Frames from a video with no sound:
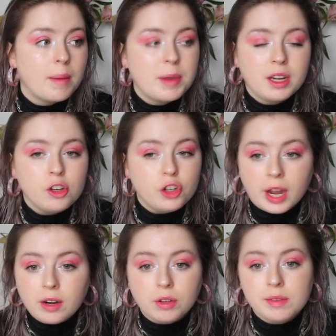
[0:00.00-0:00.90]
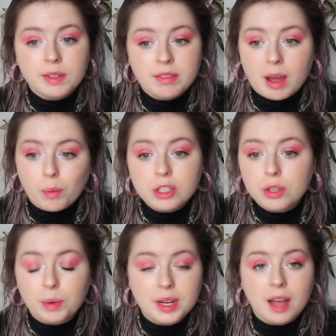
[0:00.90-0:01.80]
I mean, in general, even if that was
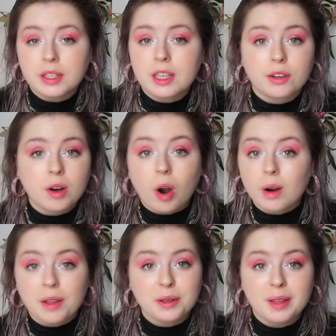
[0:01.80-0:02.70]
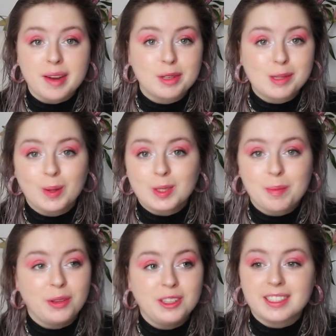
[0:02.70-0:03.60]
the reality, there are other life
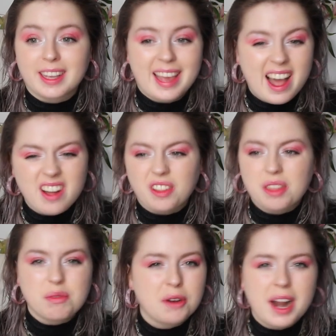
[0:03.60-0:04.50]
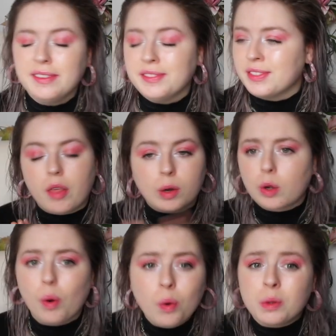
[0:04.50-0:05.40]
responsibilities like health, friends, other
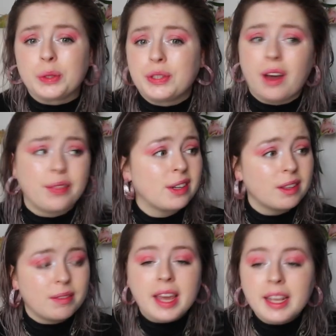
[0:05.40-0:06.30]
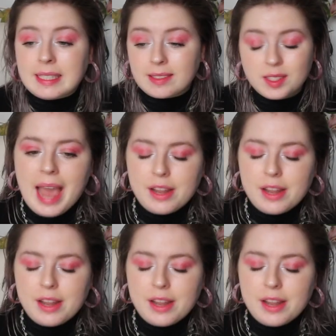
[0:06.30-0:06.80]
goals, other things.